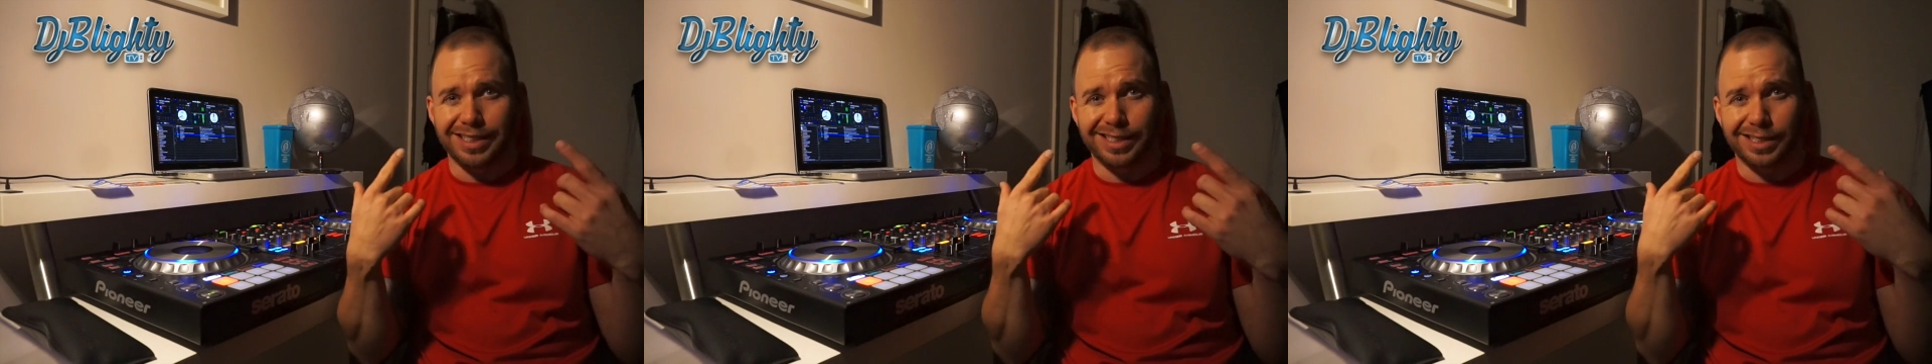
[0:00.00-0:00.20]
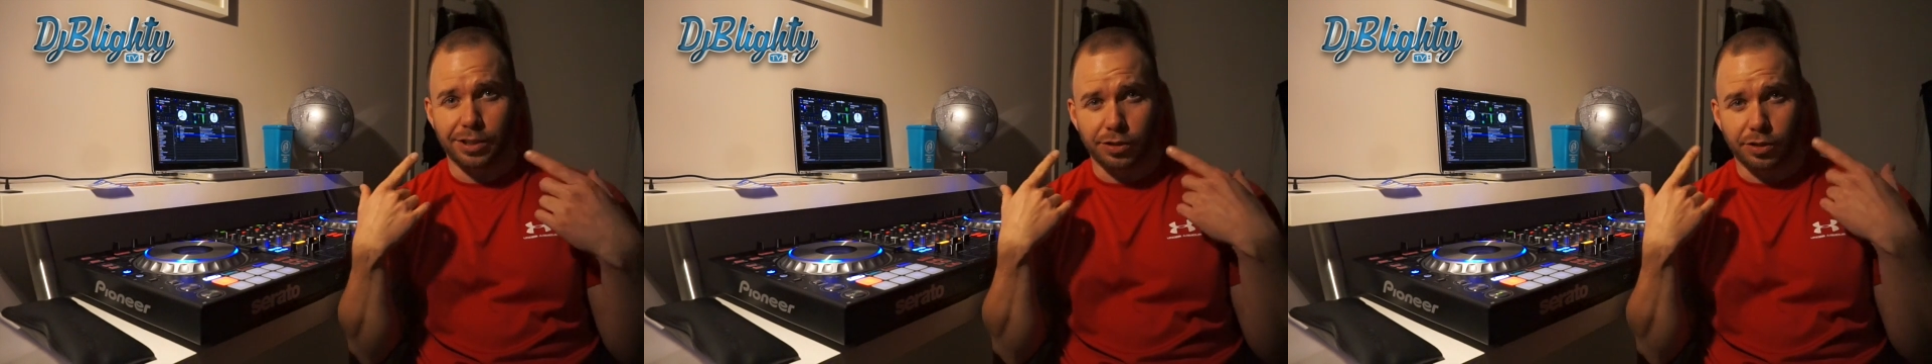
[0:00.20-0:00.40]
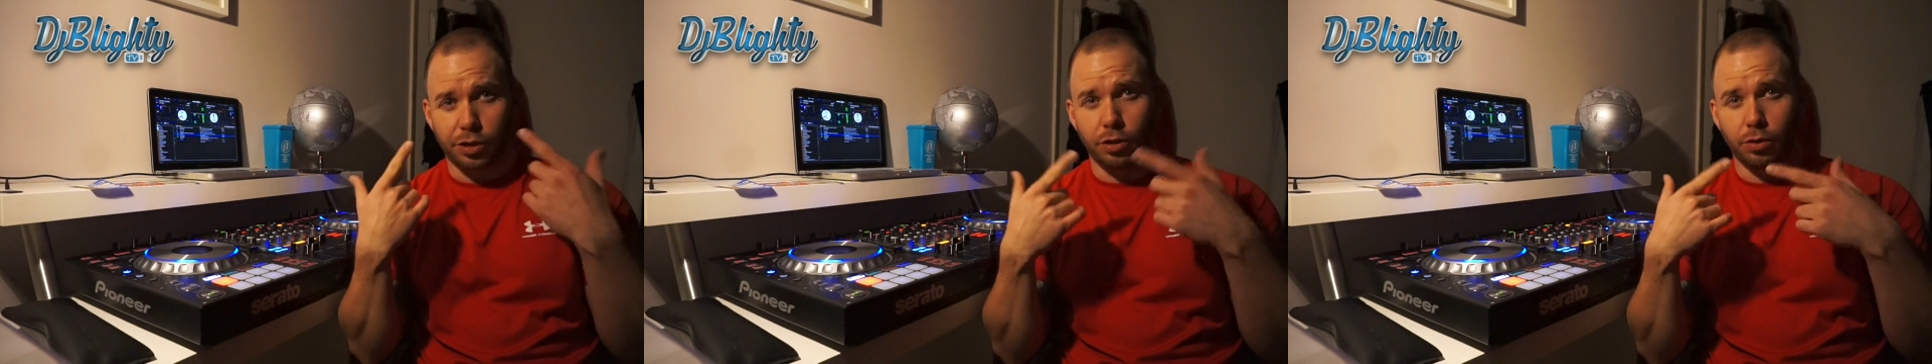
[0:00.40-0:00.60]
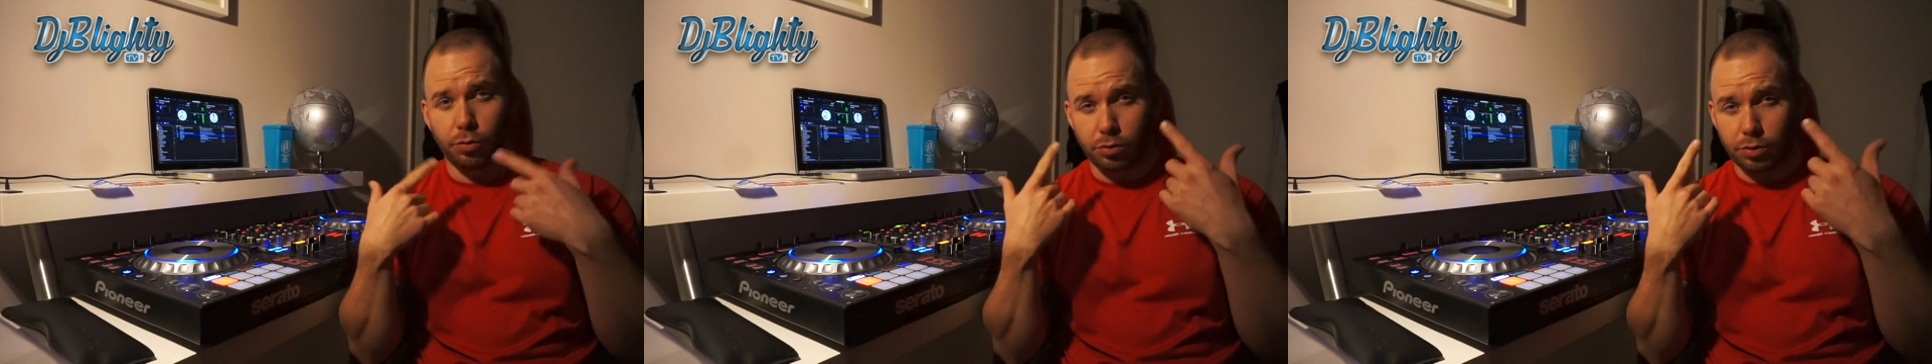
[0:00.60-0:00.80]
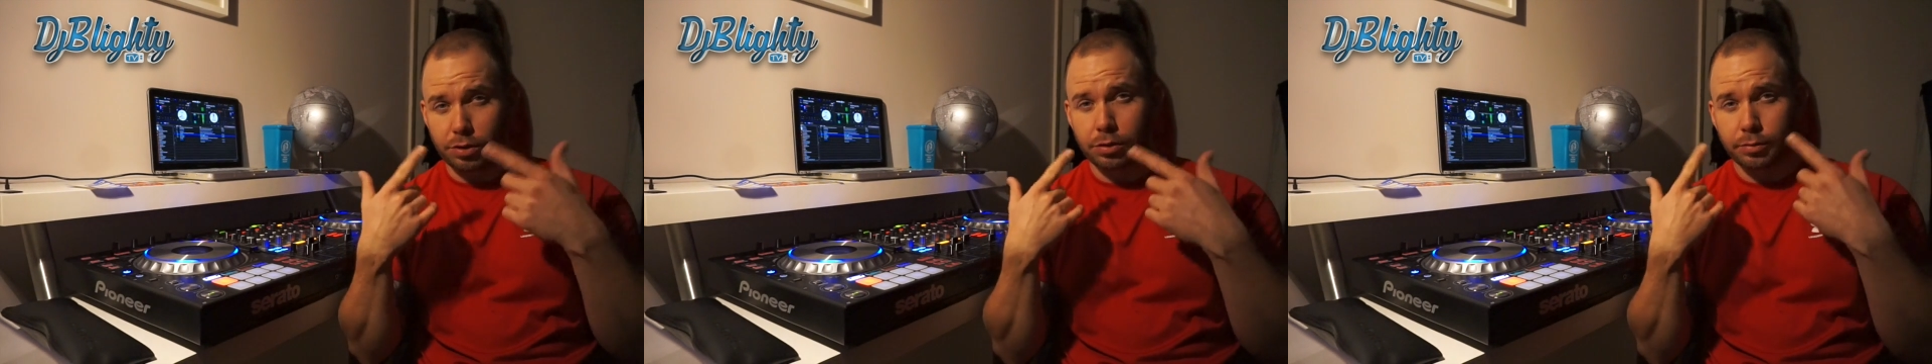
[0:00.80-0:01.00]

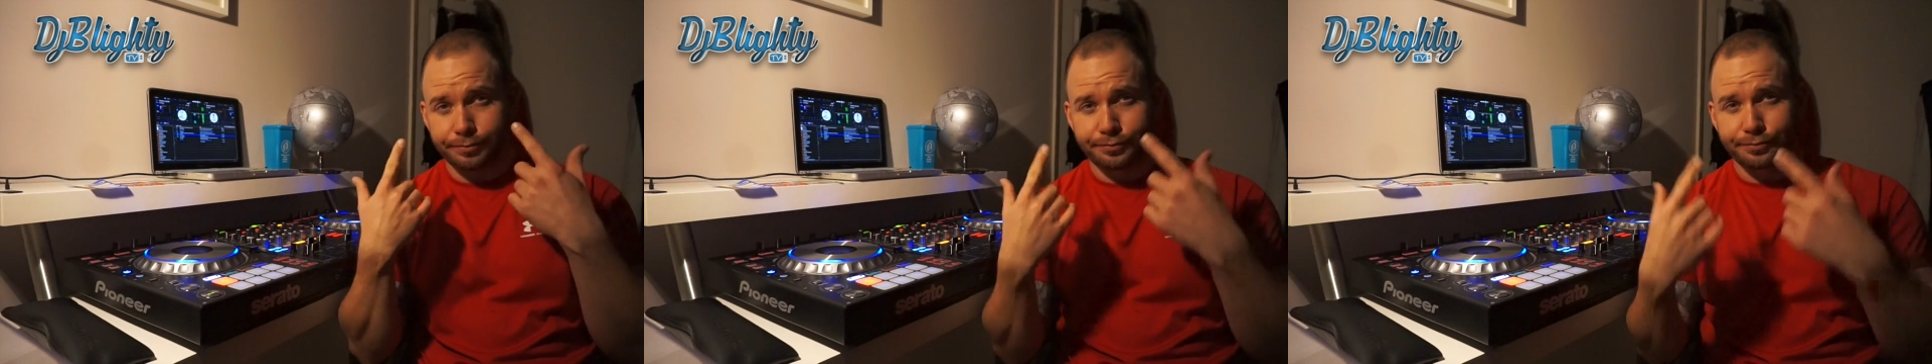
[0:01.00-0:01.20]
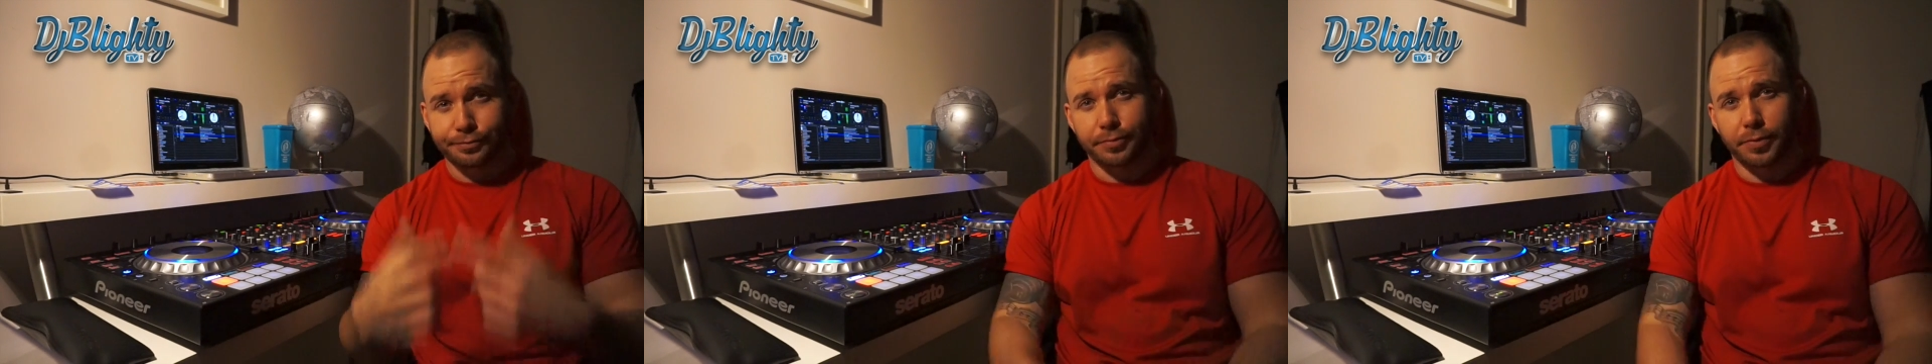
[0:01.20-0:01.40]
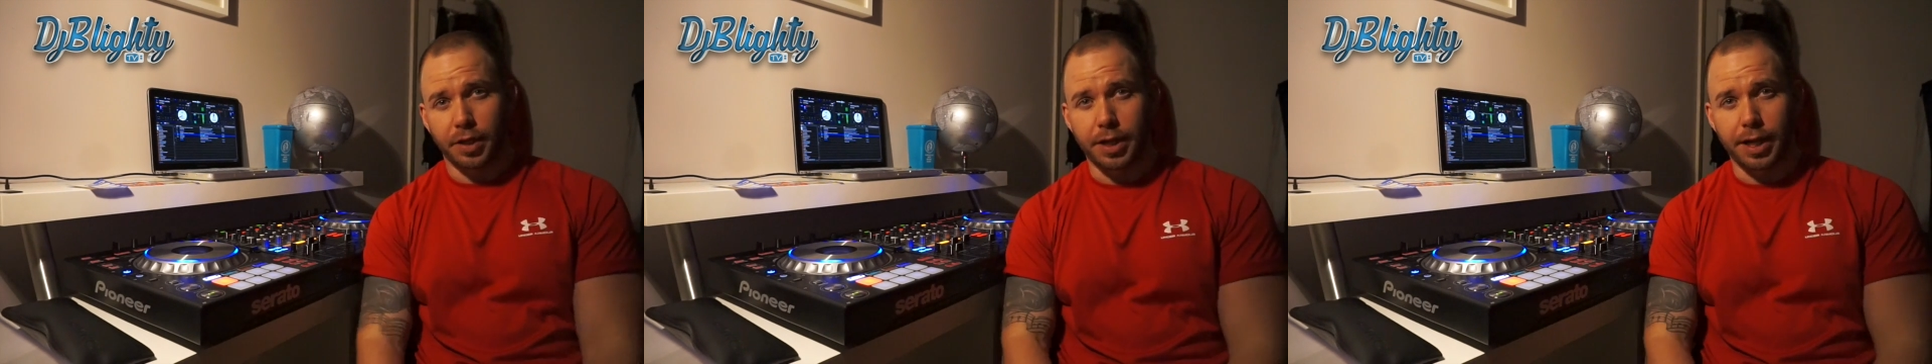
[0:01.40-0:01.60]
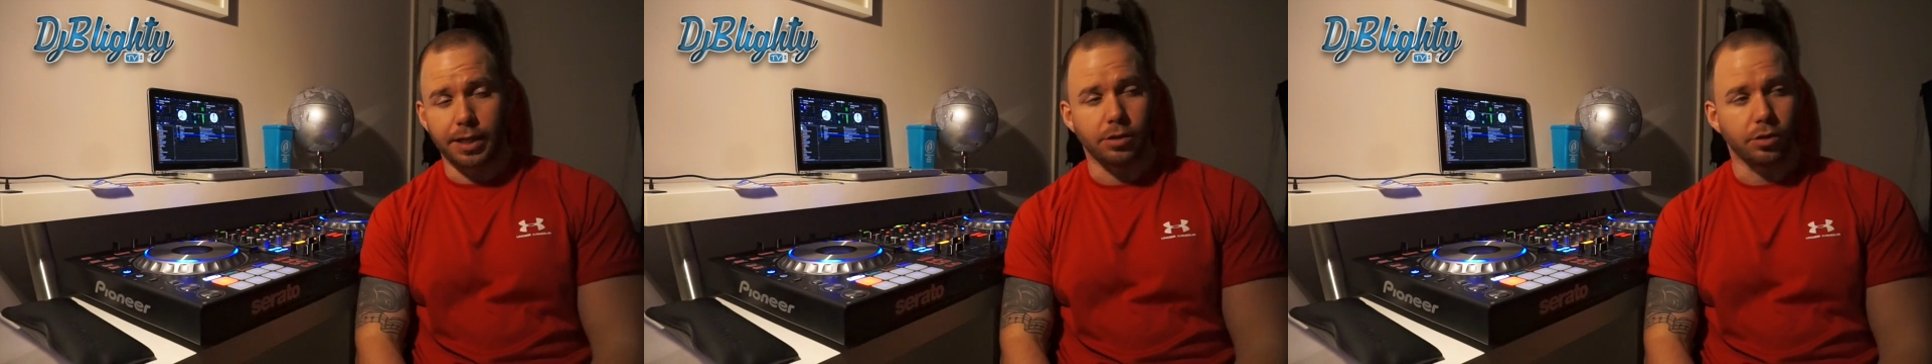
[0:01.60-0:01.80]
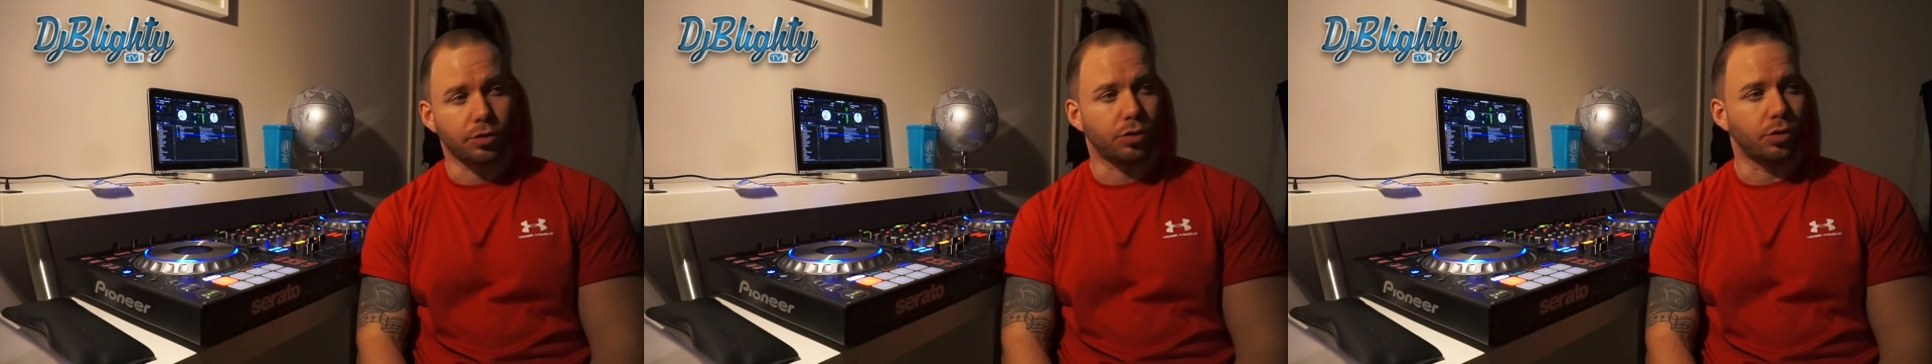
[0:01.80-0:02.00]
excuse the
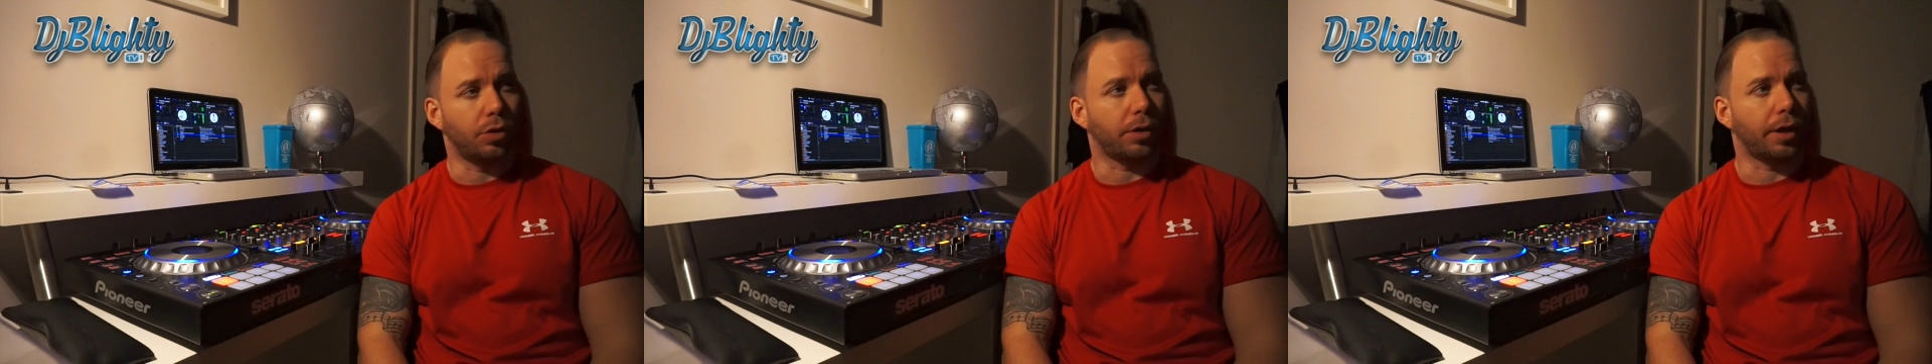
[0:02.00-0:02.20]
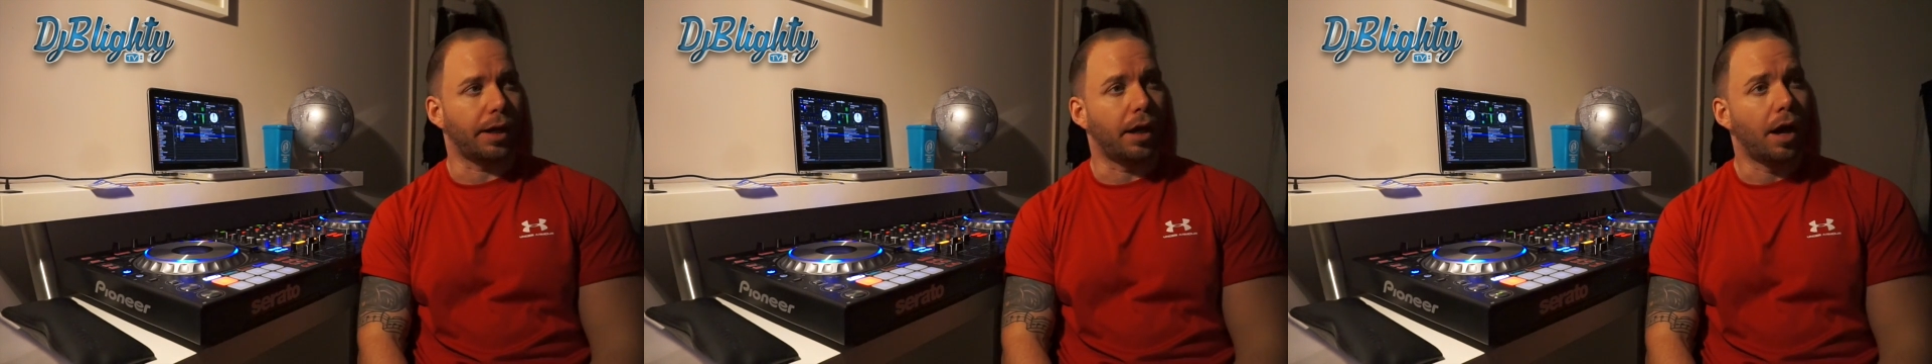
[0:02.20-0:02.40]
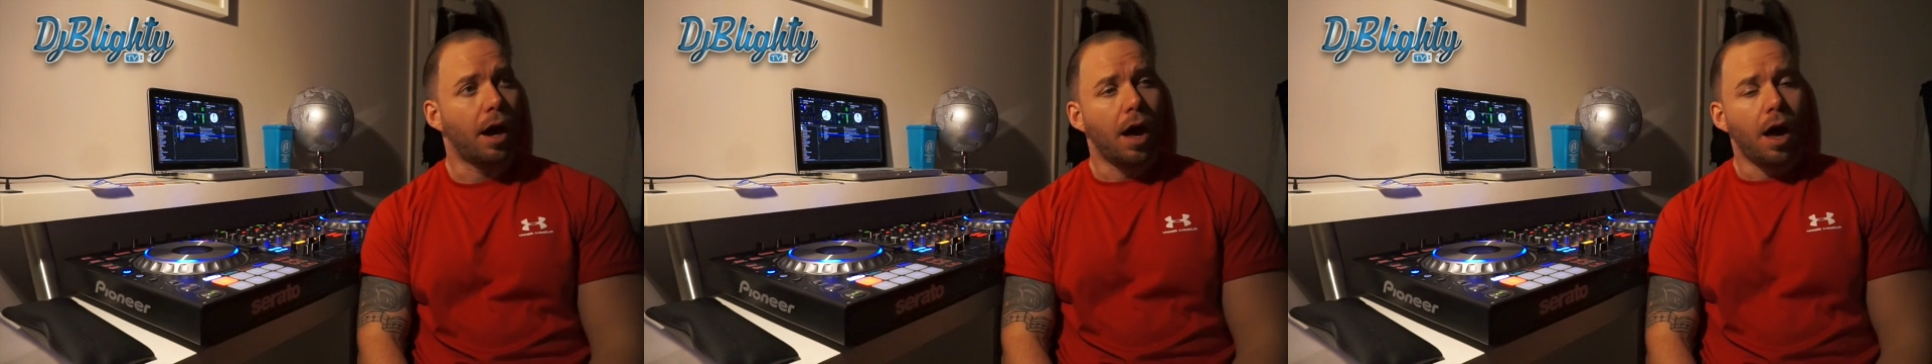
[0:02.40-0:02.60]
nasal talking.